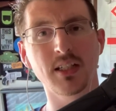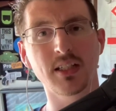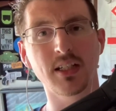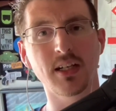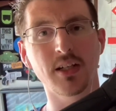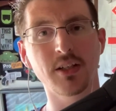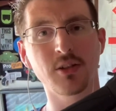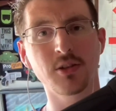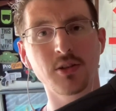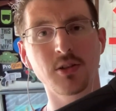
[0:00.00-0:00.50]
Now, I
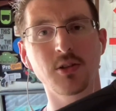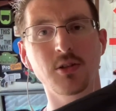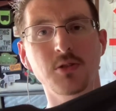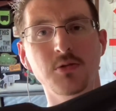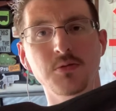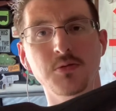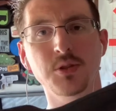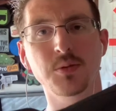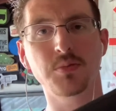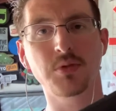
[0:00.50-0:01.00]
don't know,
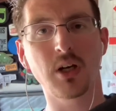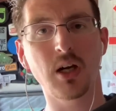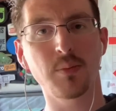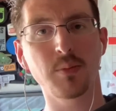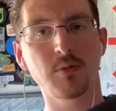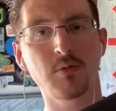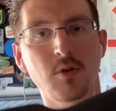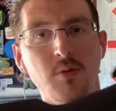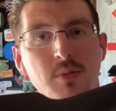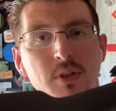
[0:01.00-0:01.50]
you probably
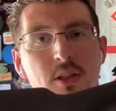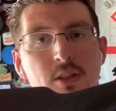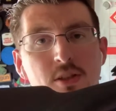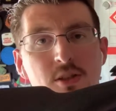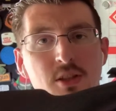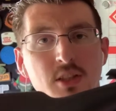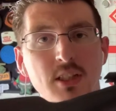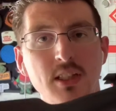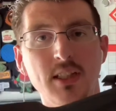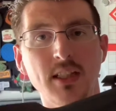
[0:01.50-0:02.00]
won't be able to
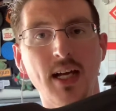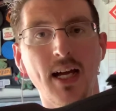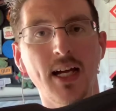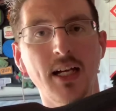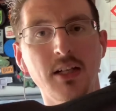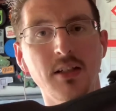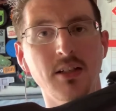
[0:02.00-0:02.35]
see that,